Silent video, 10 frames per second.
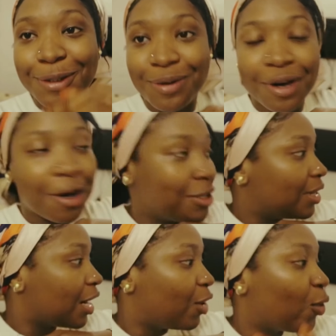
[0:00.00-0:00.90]
to
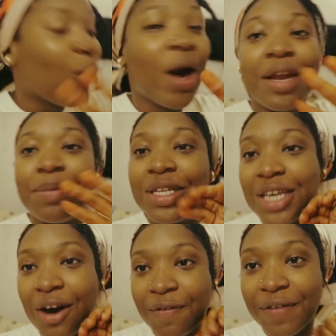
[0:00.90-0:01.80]
go and meet
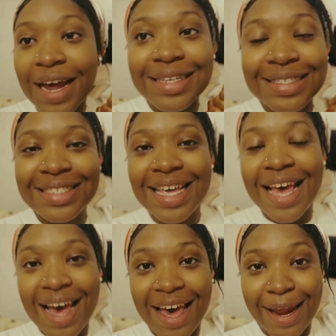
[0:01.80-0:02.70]
our friends
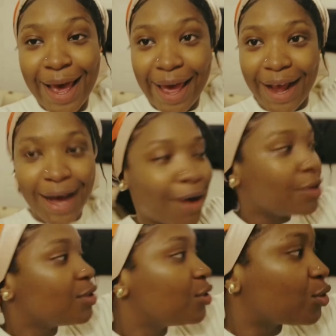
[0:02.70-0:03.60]
and hang out.
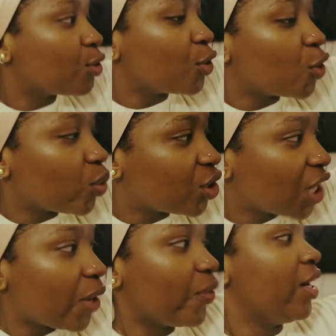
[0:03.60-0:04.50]
So we
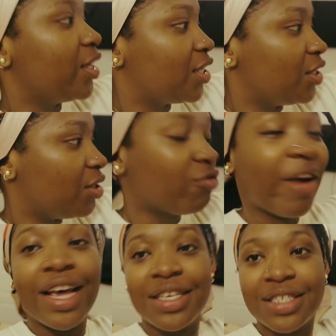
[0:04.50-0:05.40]
showered,
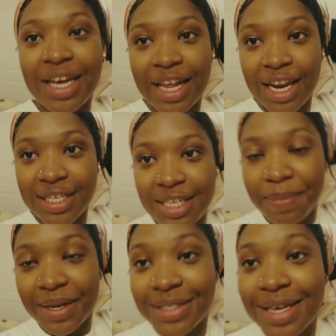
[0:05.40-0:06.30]
rested a little
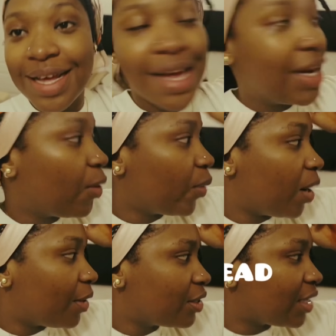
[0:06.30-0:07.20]
bit. Now we're
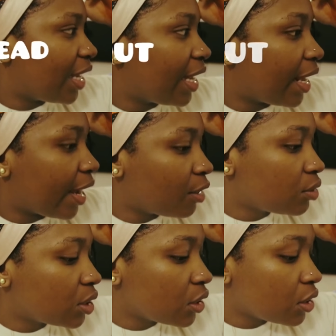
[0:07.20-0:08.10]
about to head out
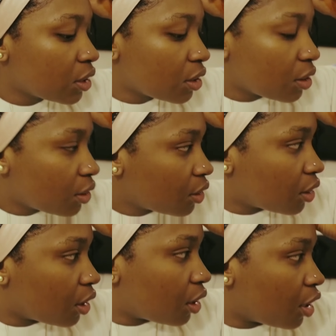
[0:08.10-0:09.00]

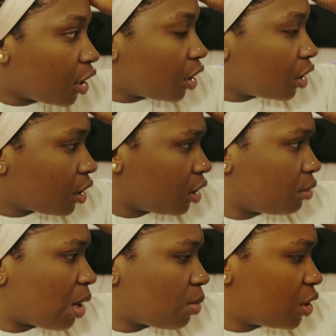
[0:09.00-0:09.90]
and
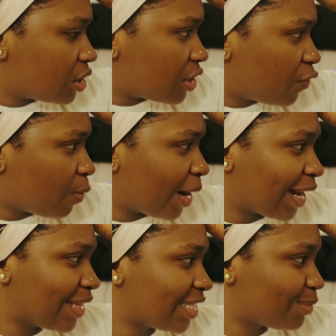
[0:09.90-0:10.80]
I'm always looking for my
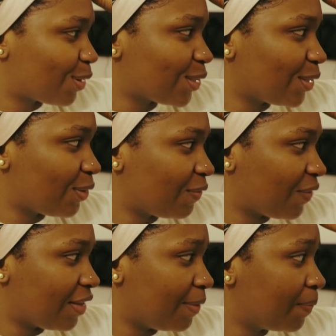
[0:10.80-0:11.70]
glasses because I couldn't
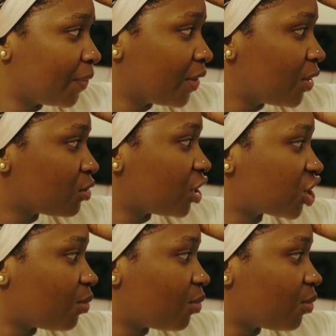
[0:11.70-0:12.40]
find them. We are